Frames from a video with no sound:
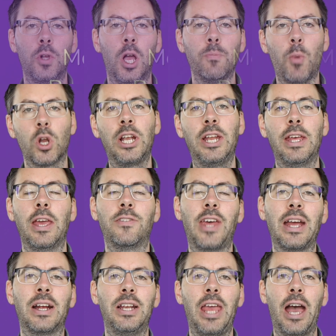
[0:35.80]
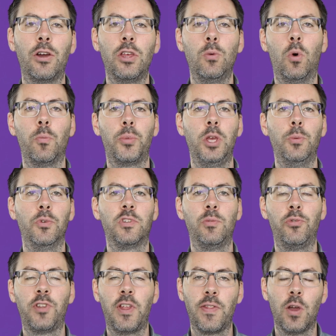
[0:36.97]
Modelling exactly how you want pupils to
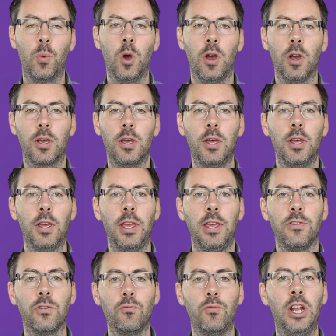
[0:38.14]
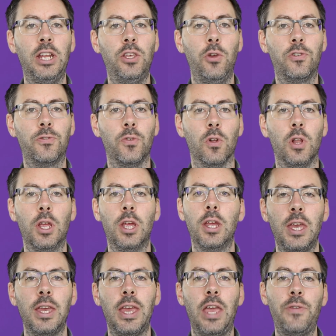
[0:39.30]
present their work is really useful.
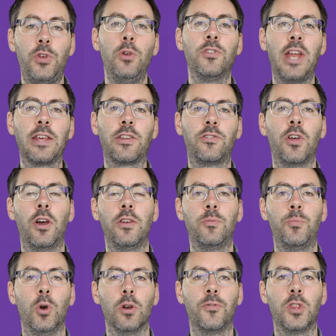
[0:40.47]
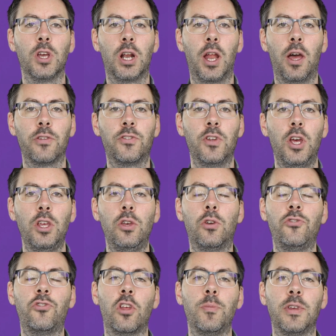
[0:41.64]
If you use an exercise book for the class, you can
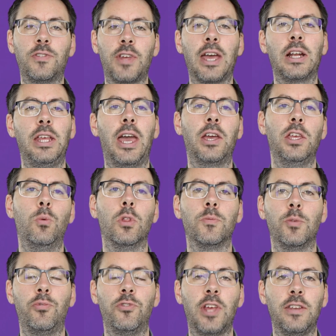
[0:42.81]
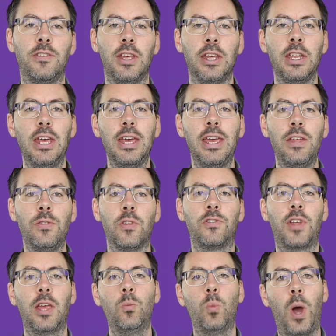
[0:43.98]
show them exactly how you want them to present it in the
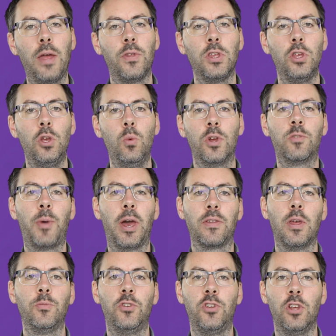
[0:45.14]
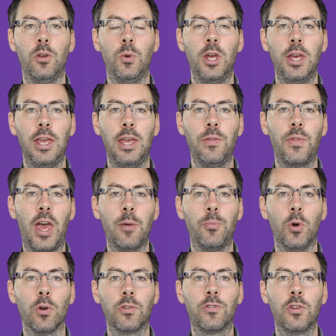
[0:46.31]
same way that you expect them to do in their
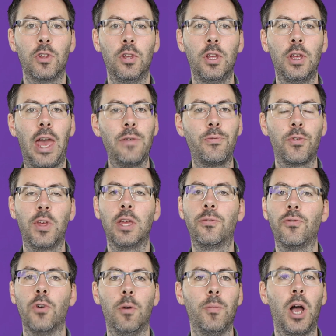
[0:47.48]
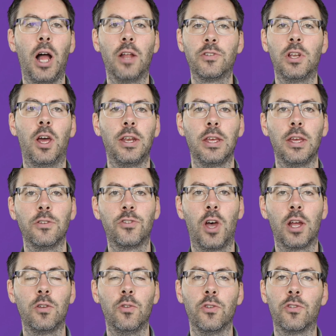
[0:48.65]
books. Everything from underlining
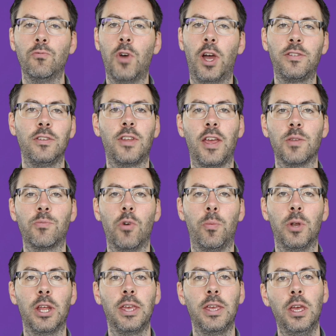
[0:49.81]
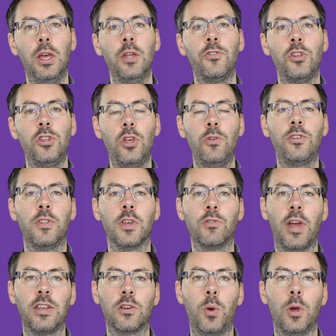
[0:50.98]
titles, writing dates properly, to using the
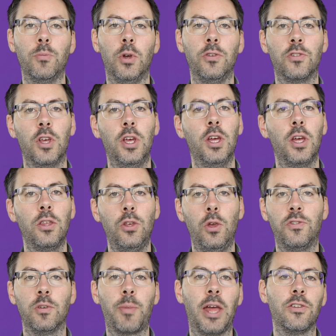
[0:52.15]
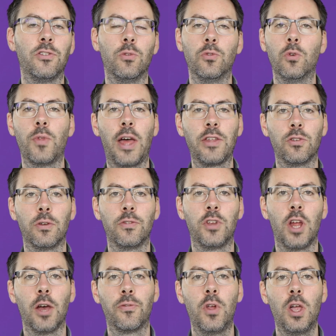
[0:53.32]
correct equipment, using pencils, all that sort of
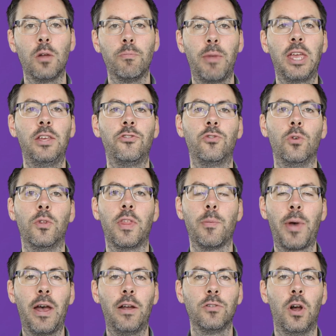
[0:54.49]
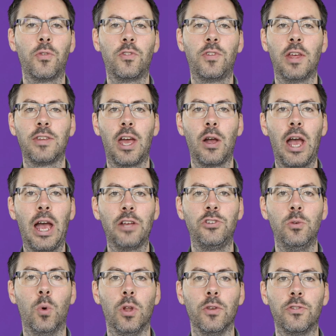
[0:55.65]
stuff, making sure that their paragraphs are set out as you
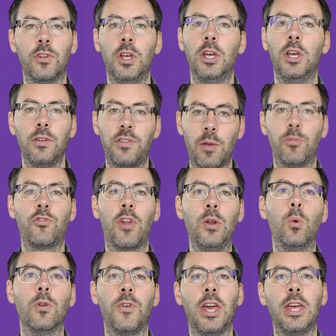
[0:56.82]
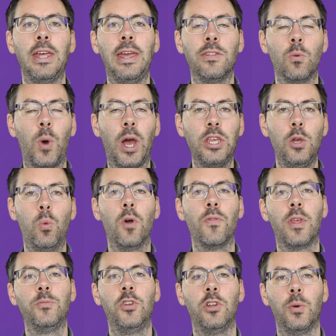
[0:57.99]
want. Demonstrate all of it in the way you want
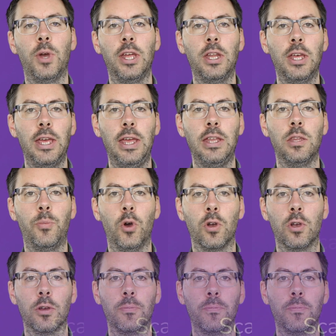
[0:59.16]
them to do it in the book.